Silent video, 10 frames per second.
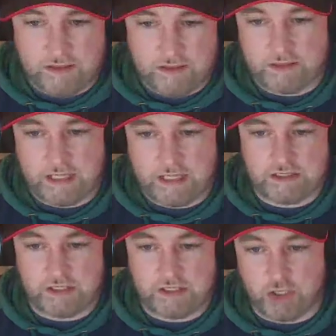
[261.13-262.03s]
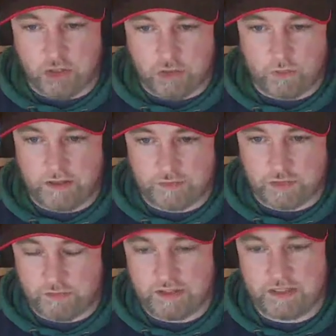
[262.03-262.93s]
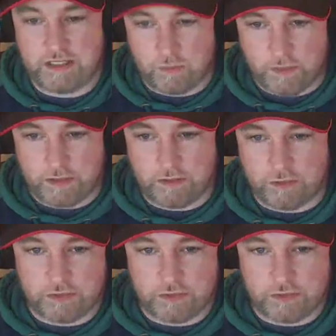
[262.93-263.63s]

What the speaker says: that's your shockwave. So if you're near the windows,